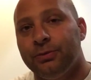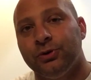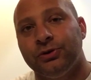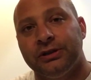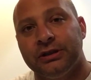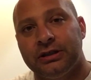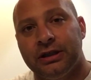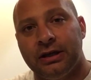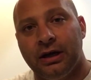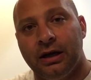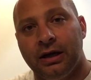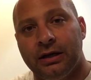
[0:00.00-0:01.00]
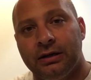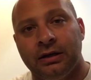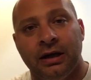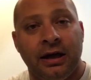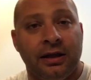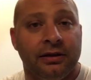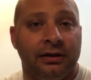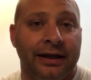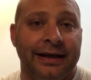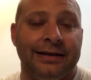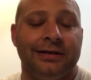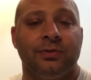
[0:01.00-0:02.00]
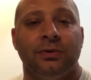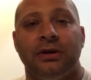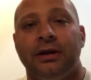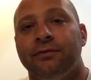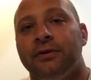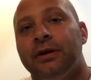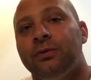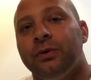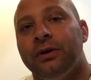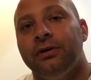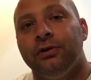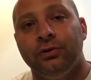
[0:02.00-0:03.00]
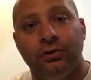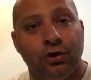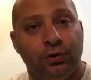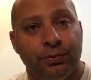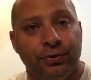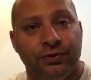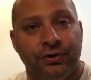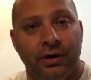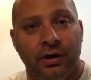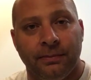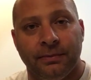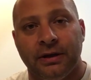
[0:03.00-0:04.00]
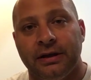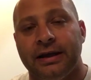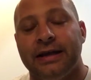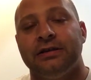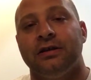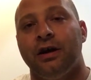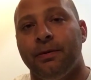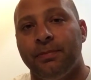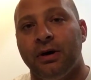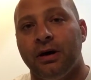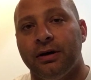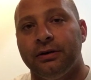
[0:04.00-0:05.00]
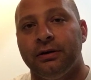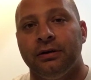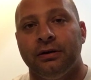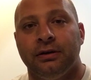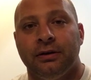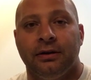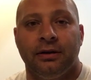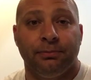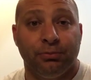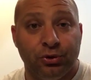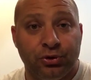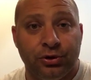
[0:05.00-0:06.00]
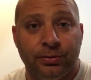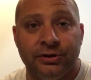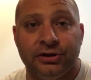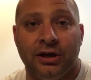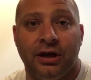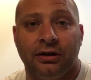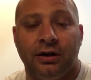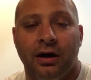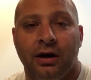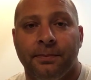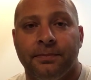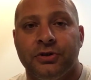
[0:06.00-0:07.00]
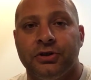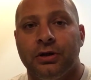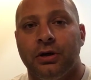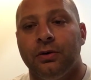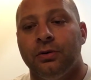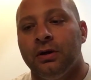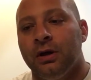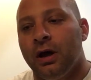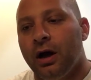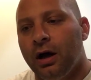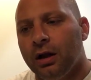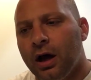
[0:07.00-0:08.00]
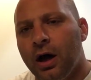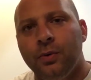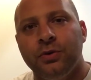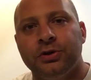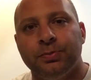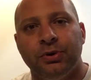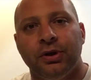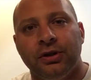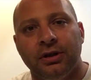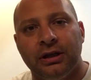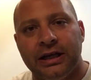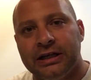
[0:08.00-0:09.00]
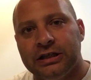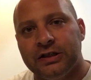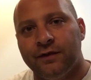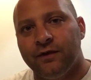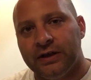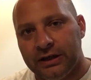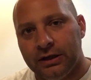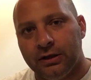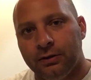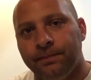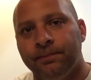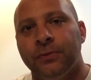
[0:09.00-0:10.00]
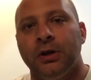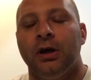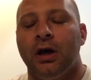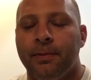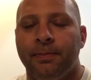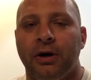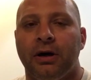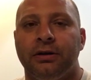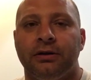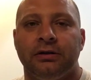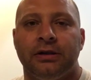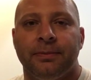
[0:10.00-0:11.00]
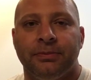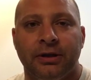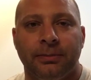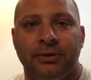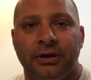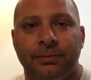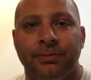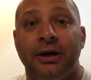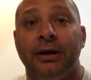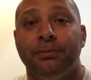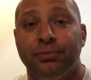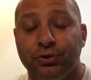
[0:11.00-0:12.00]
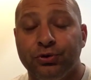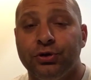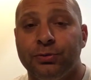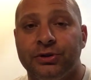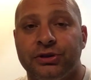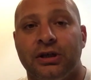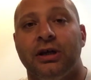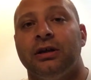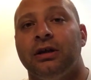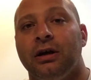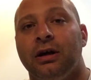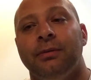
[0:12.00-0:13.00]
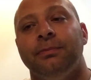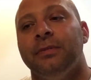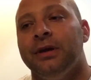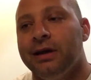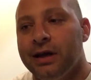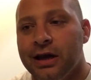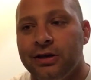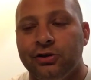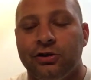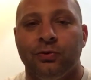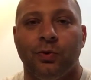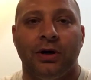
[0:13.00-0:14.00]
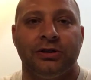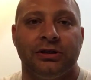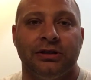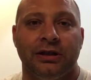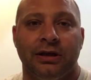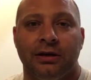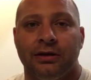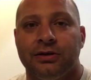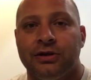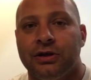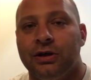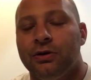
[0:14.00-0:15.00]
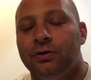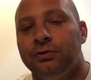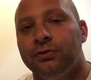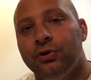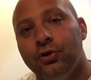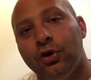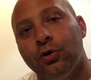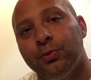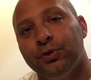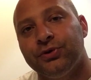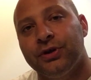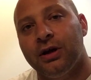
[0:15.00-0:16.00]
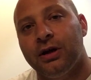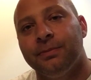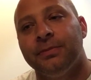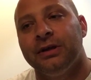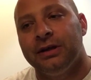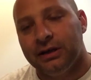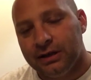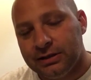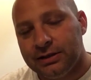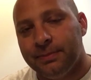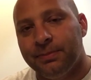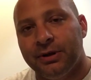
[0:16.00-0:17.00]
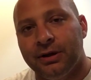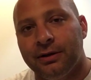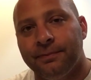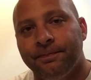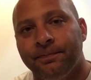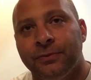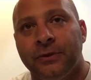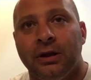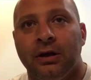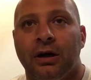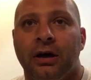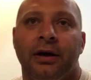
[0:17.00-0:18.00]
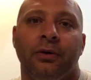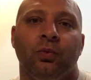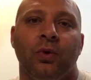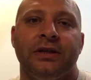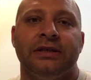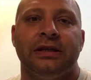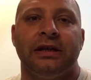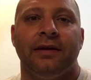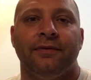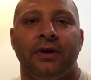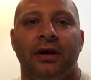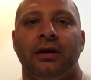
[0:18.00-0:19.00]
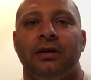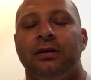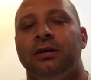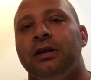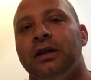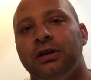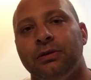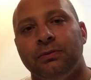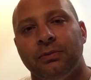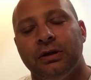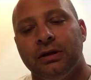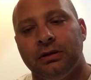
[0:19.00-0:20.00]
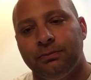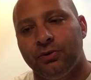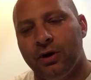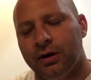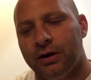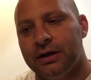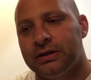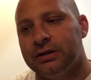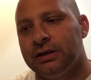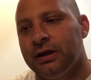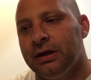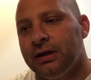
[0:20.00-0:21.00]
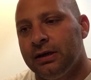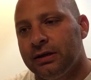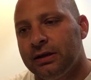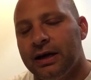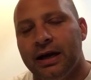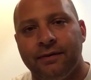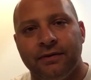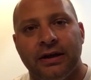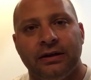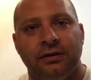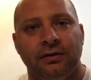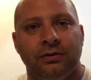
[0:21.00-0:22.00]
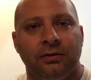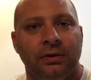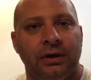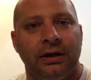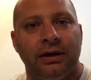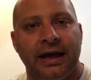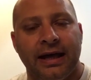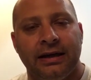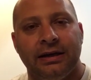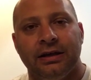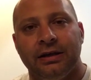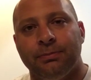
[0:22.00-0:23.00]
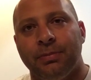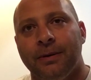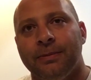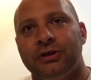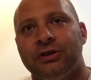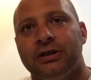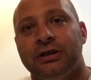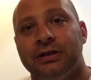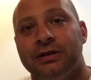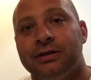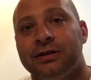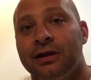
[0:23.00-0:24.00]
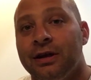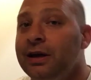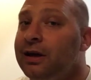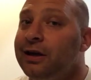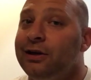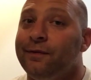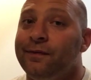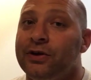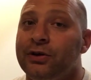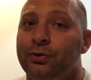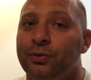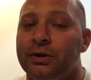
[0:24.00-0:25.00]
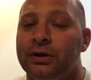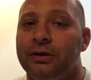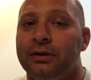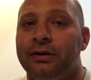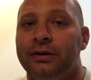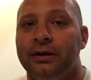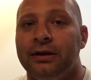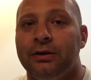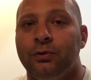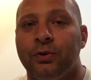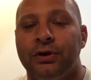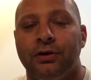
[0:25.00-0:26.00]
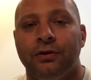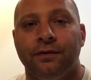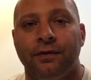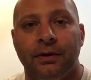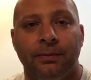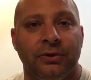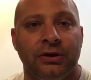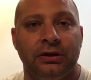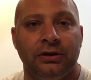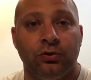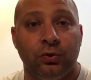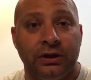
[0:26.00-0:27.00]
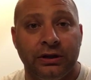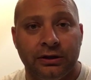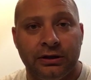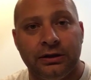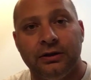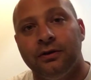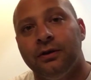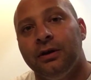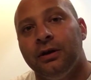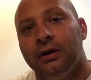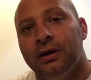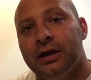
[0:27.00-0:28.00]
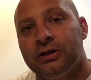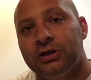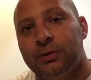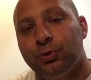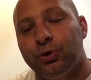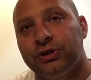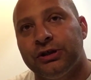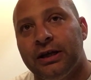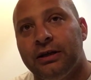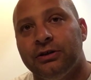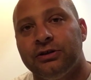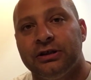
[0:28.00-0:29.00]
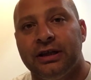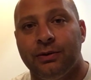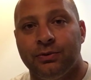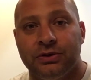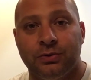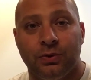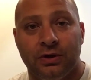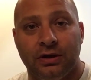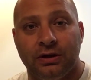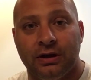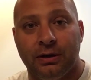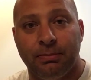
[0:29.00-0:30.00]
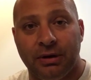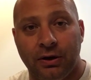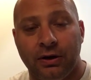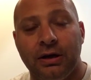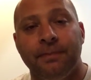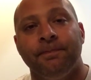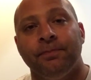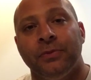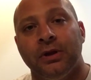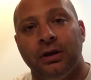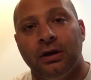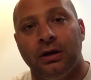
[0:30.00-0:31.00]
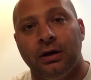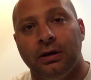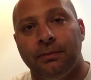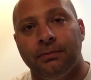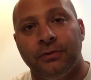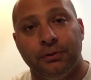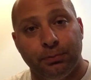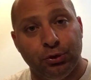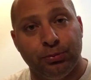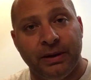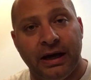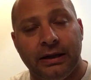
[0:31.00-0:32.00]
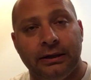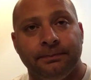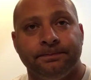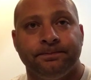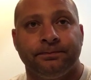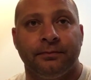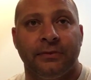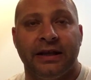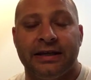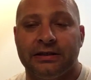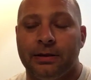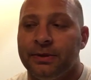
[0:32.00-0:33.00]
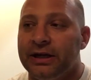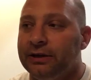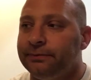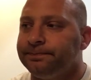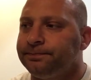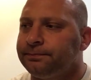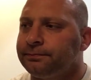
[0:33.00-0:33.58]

Brew 69. The latest one I've done with New to Homebrew Tom, and that's up on brewtubers.com. So I'll always put the latest video up on www.brewtubers.com, and you can watch it there. So New to Homebrew Tom is up there. Ones that I've got in progress that I have yet to edit and publish is interview with the winner from the New England SJ Pour Challenge, and that was with Barry, the Brew Palette. That's coming out.